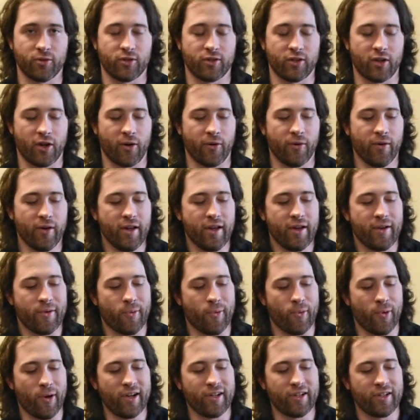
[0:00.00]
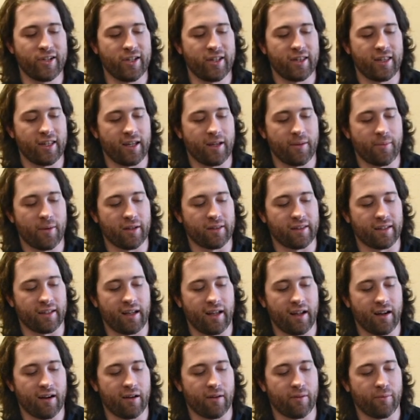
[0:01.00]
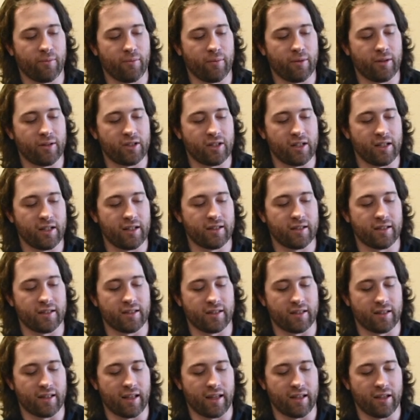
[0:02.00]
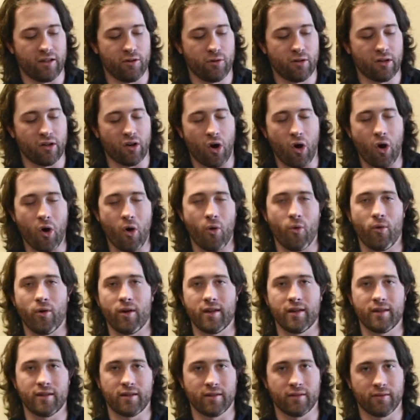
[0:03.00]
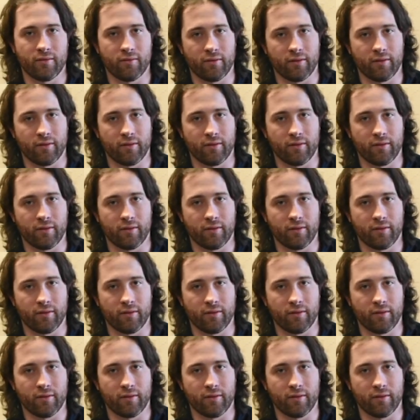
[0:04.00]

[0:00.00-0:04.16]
So one good thing about the Caire machines is that you could always